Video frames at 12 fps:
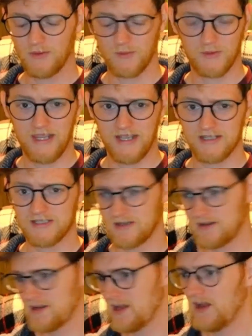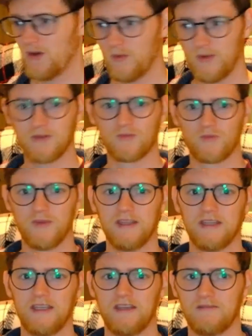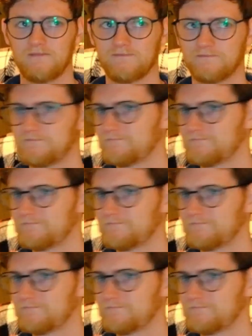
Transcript: well, we were kids and we didn't really...